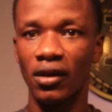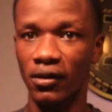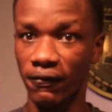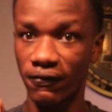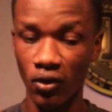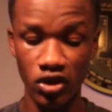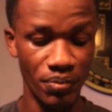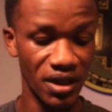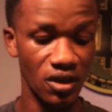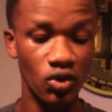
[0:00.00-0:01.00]
the first
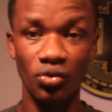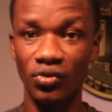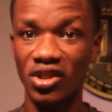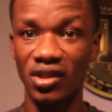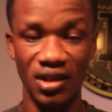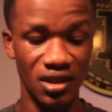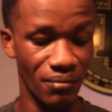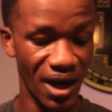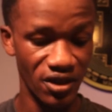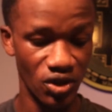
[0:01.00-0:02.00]
person to reach this
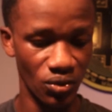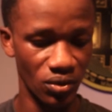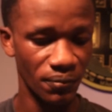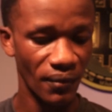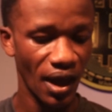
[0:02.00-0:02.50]
milestone.